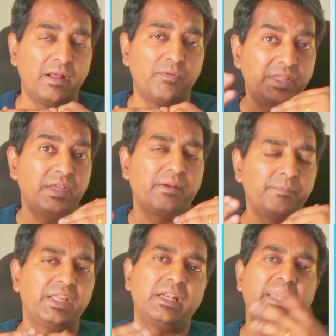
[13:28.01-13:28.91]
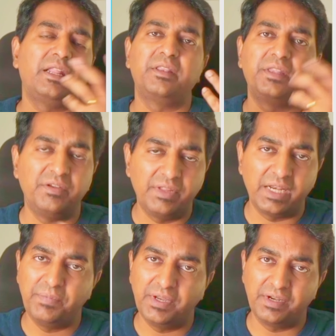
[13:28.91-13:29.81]
whether the client has received an
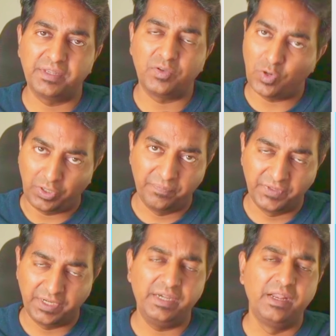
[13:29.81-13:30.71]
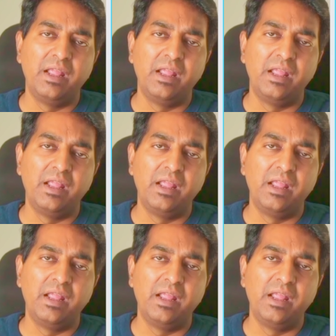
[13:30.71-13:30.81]
IP address or not, right?